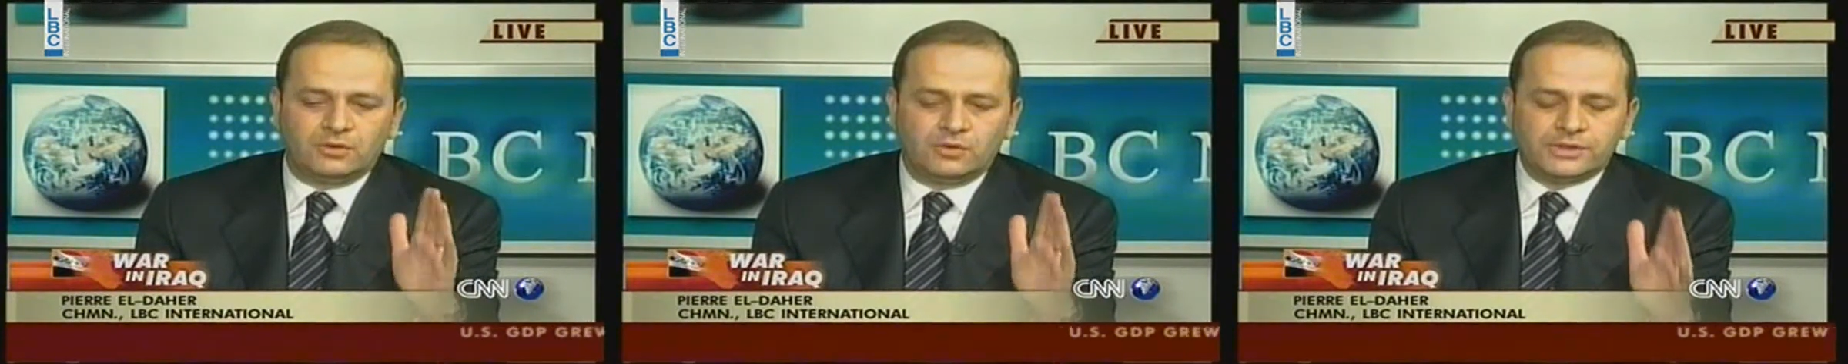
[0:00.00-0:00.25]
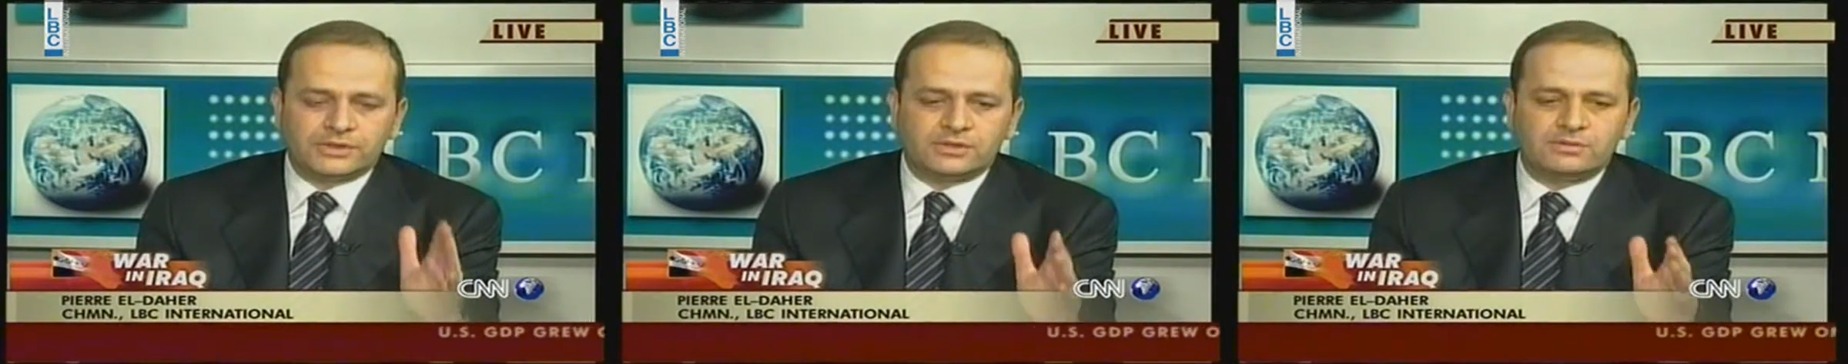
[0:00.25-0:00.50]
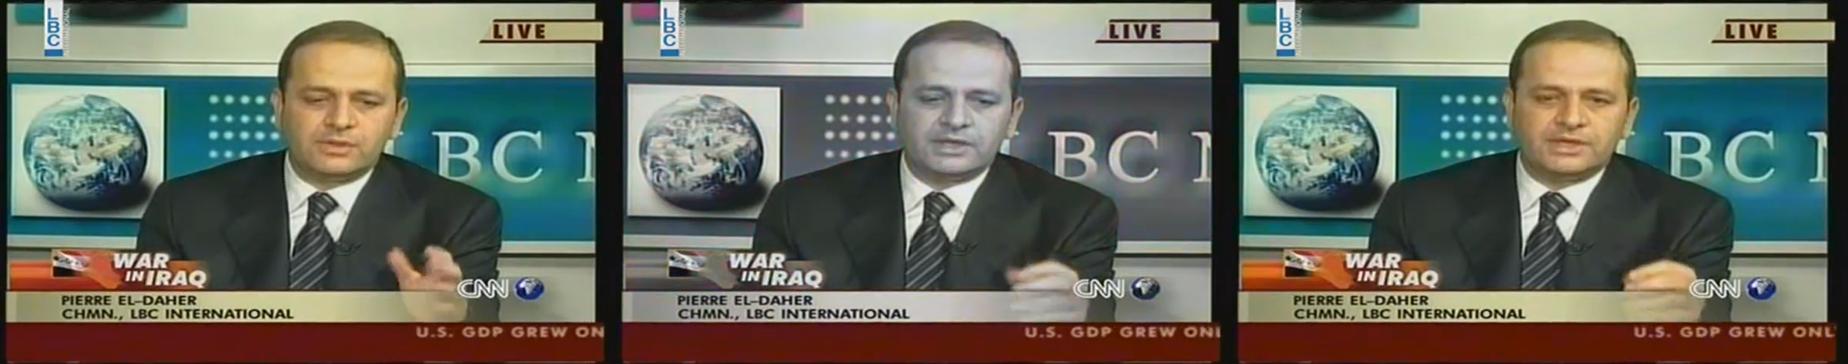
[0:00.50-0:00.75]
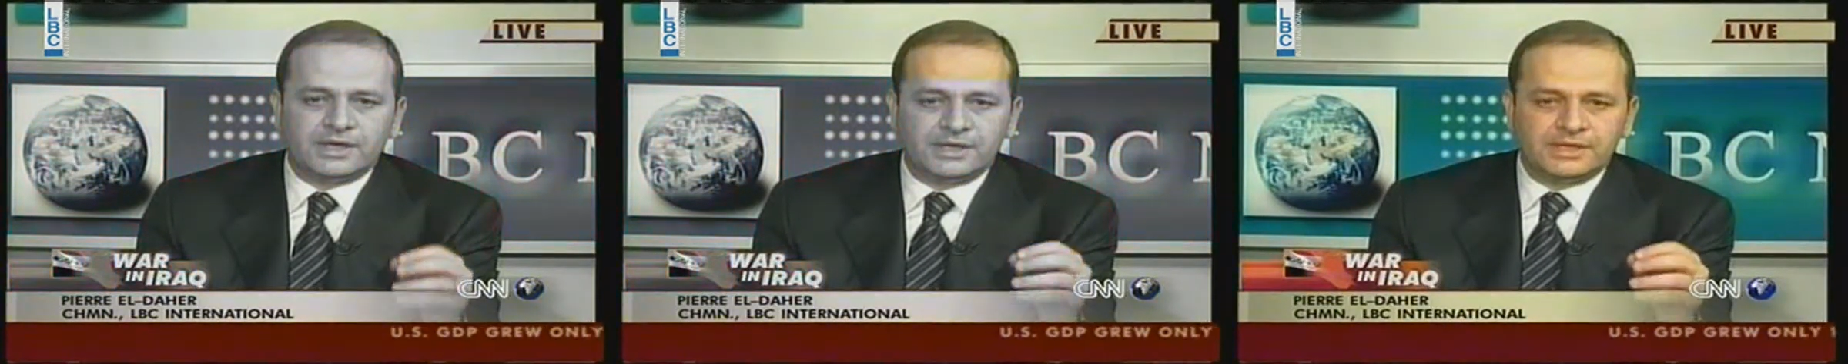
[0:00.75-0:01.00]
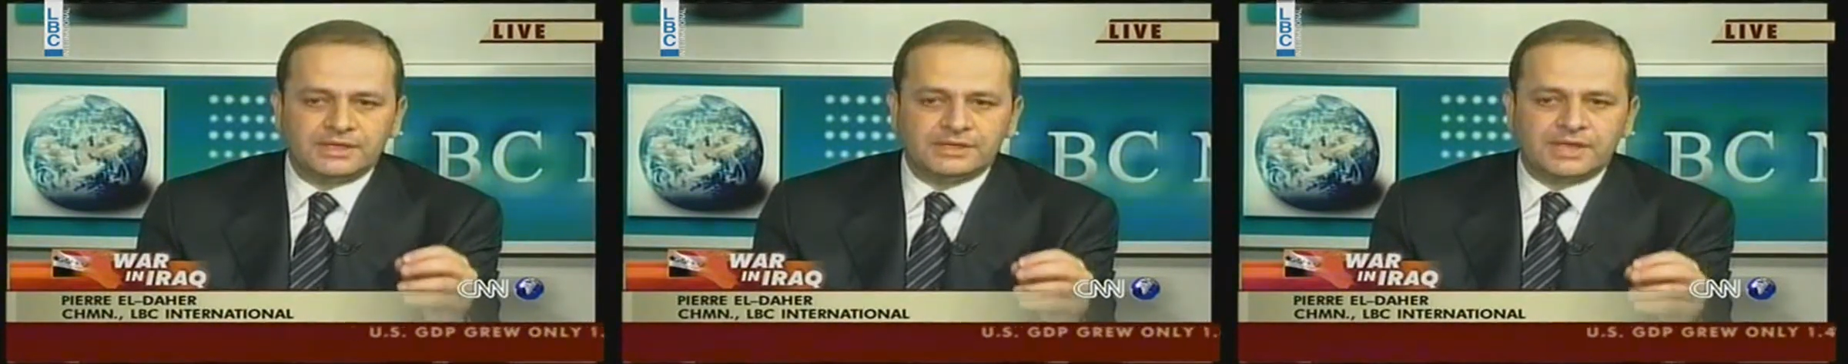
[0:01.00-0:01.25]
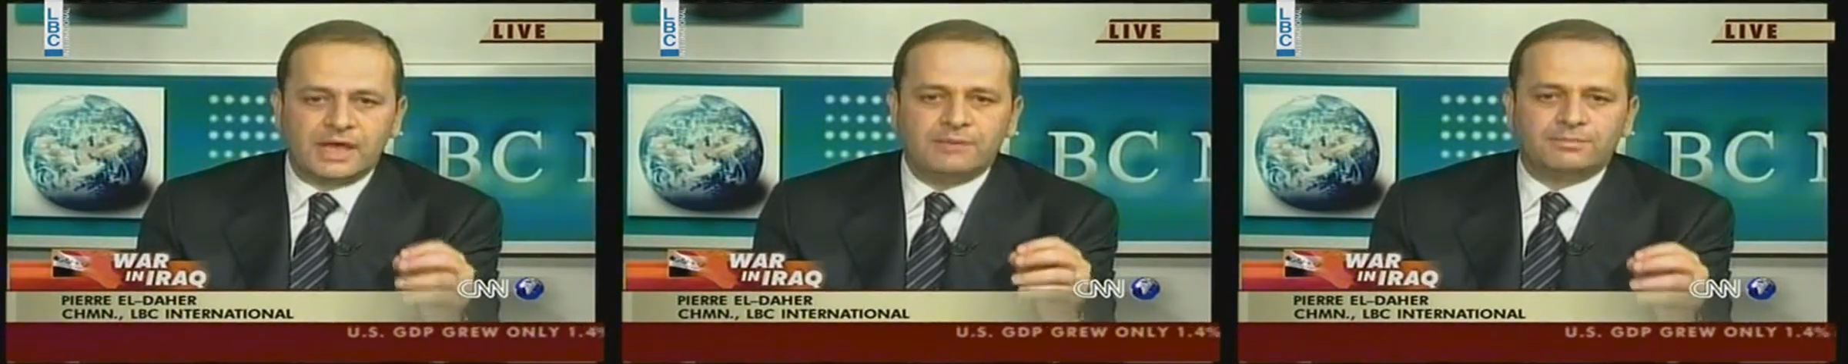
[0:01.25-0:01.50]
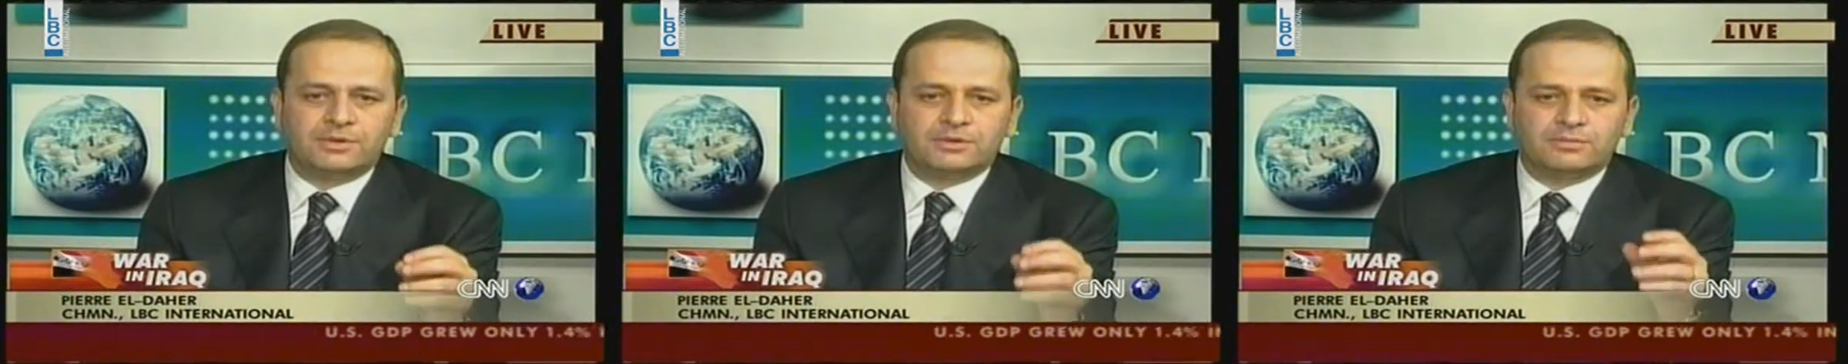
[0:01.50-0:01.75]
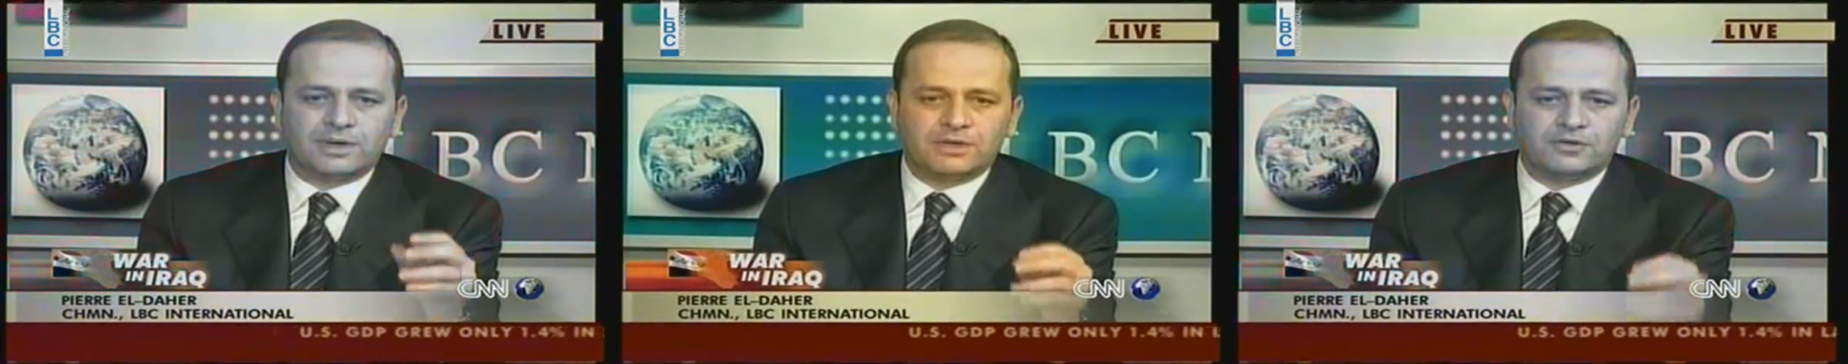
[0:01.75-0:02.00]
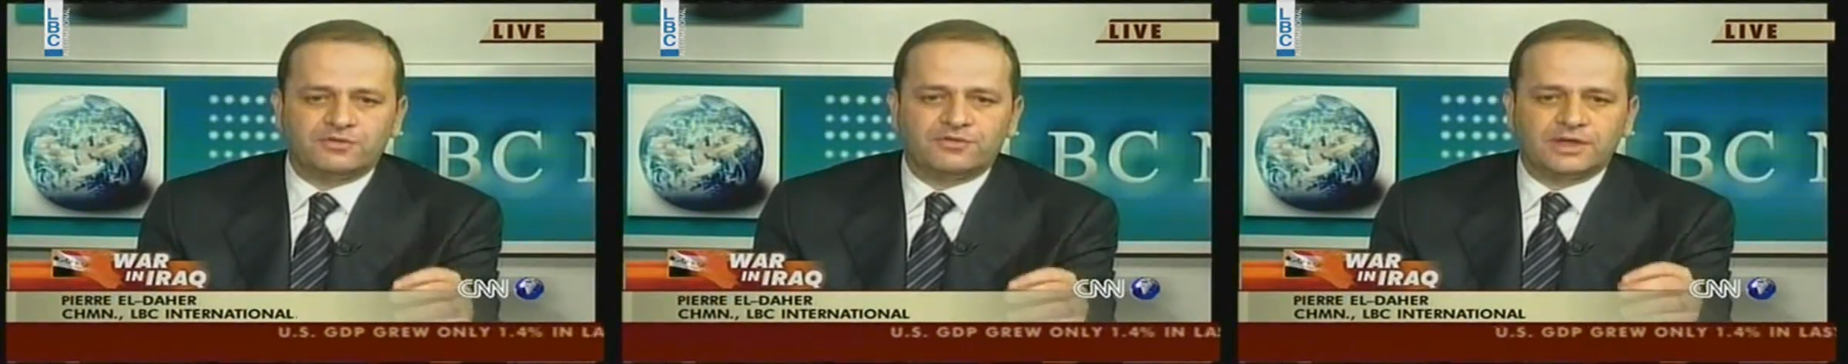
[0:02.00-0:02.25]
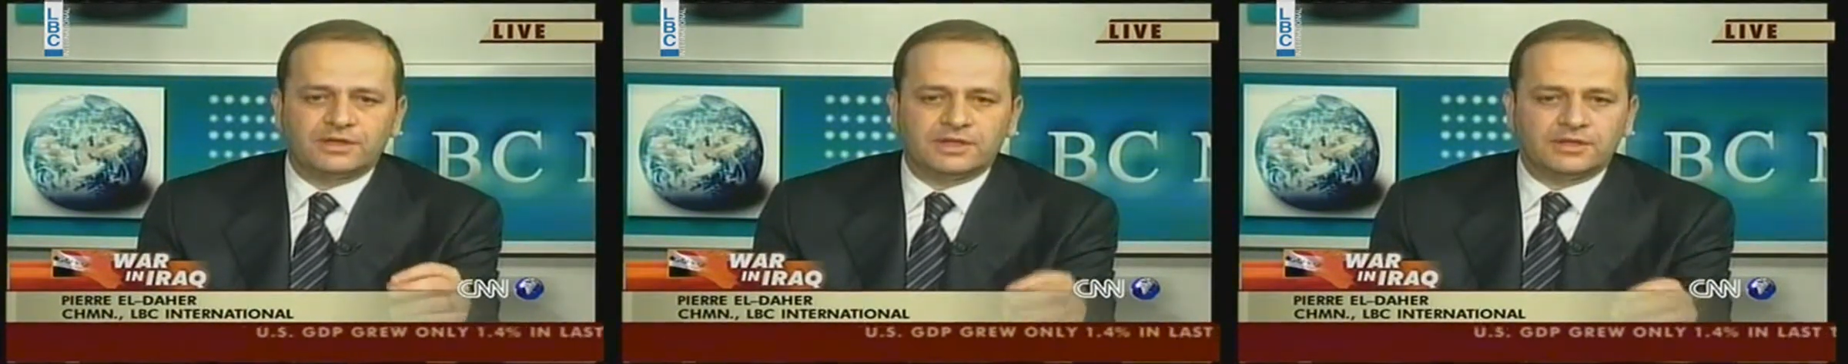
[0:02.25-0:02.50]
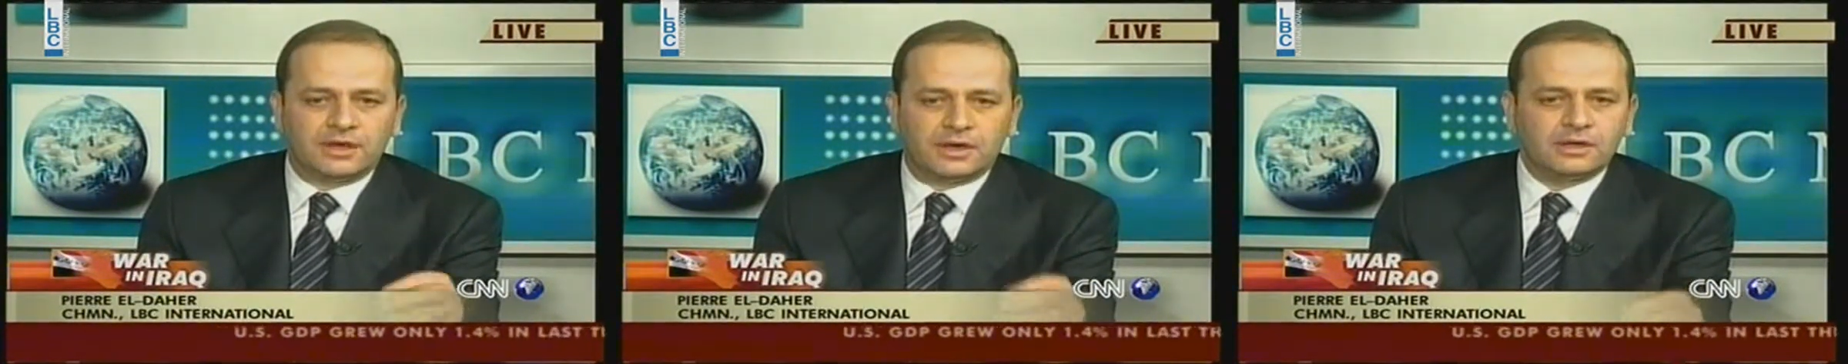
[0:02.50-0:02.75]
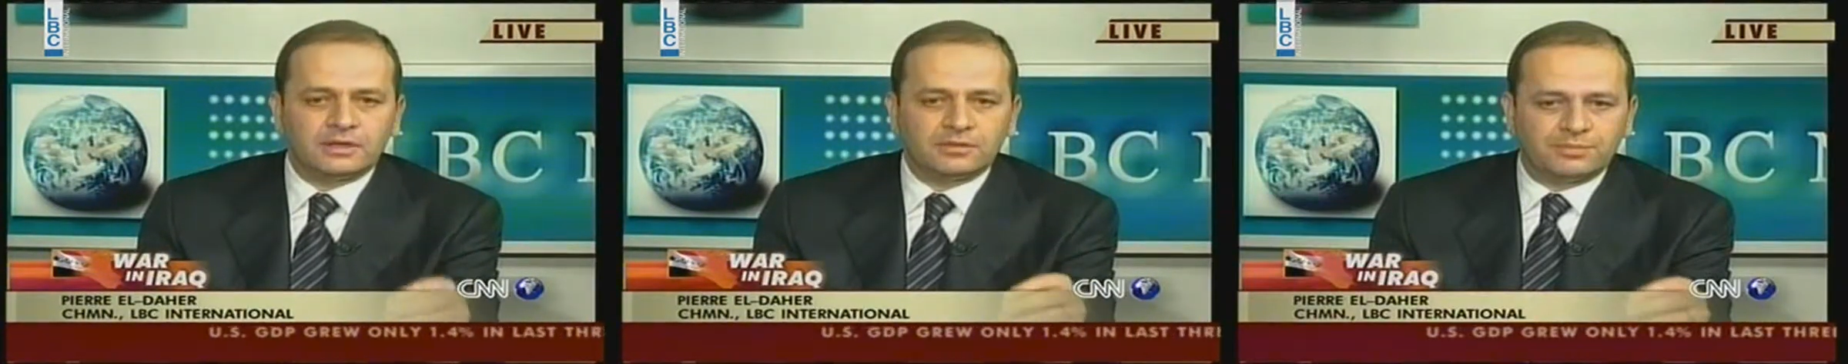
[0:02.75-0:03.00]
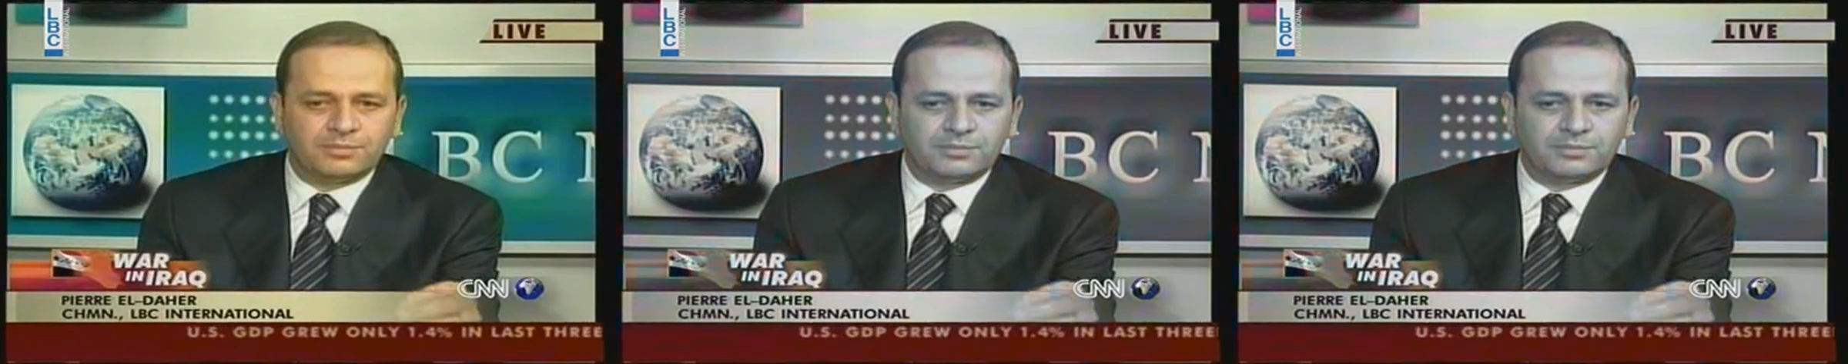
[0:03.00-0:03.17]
the Western media is hampered by the fact that they are not,